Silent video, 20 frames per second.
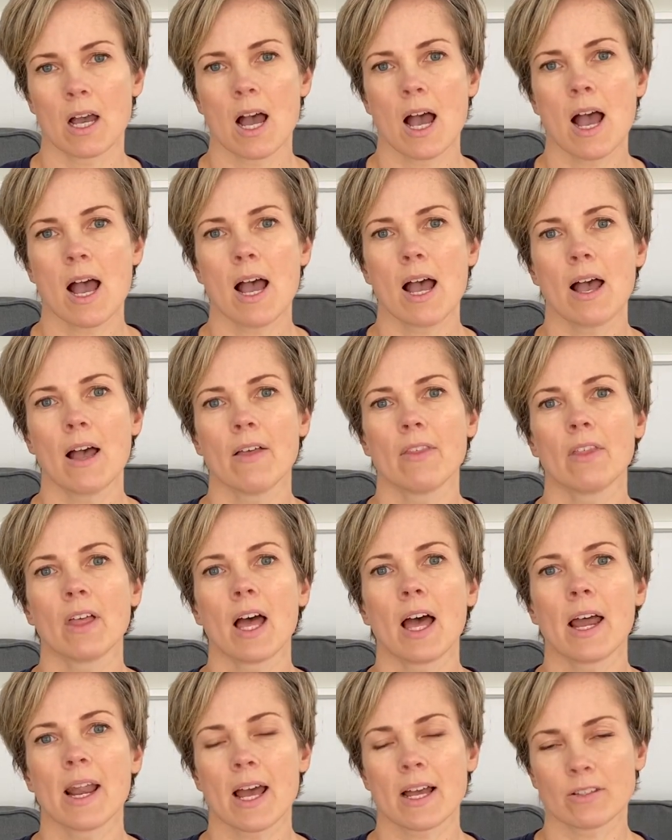And
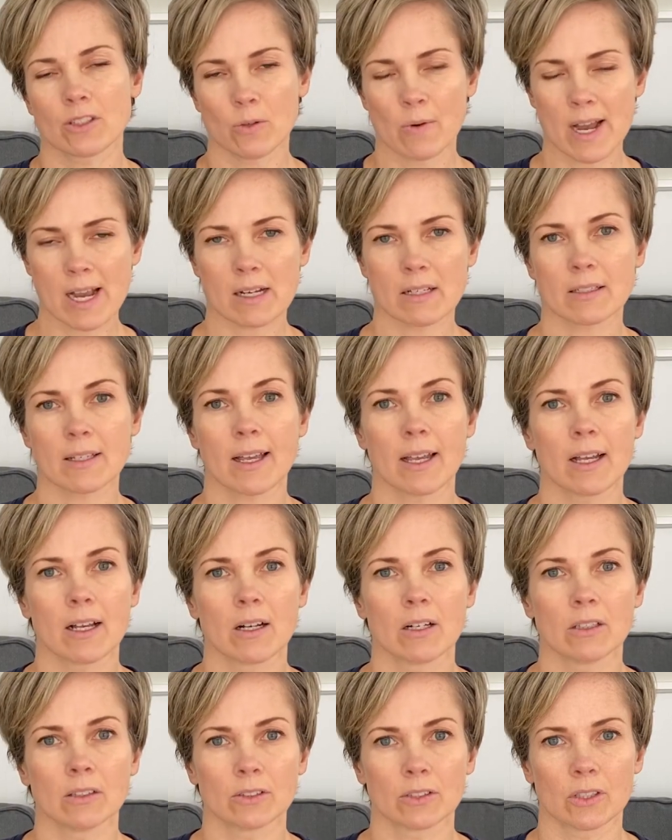then as you
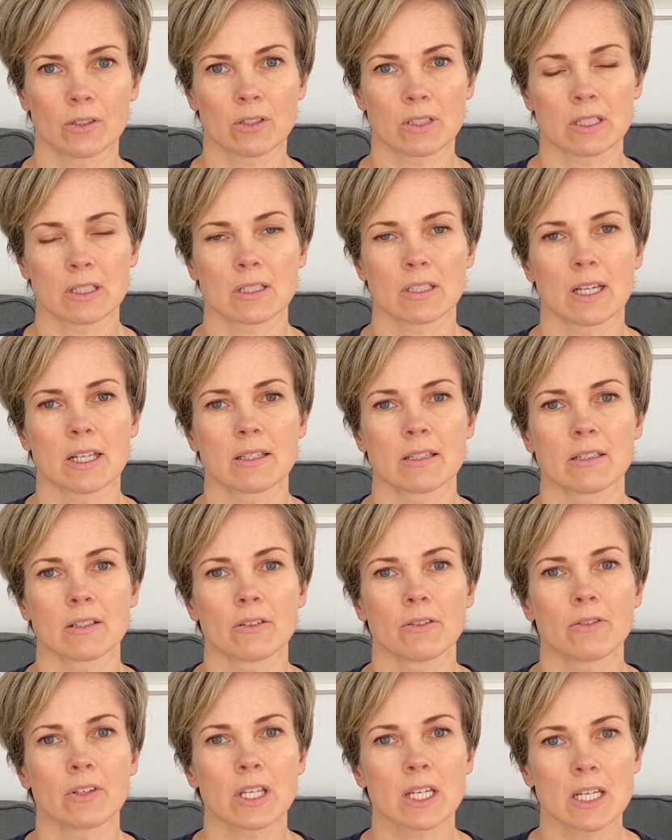exhale, notice a sense
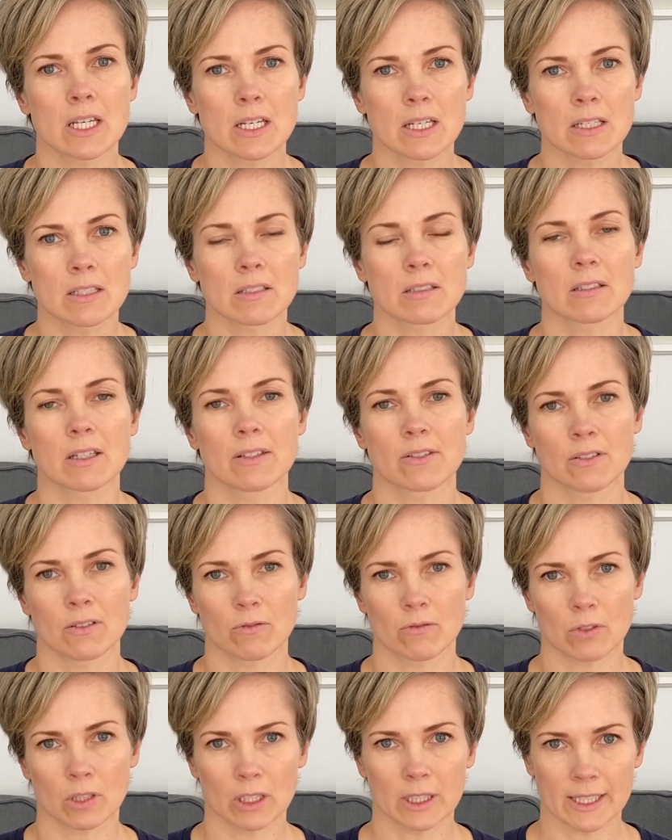of ease, a sense
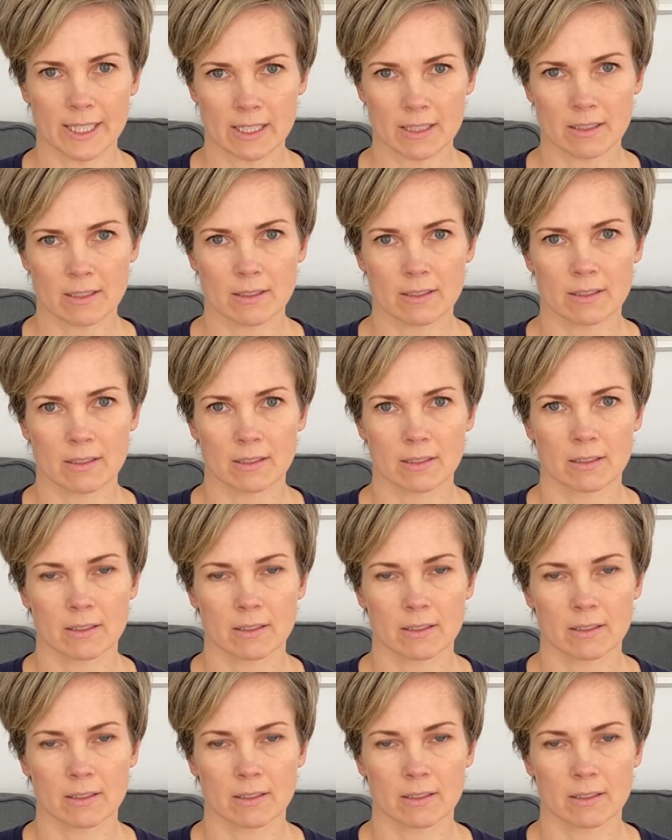of release.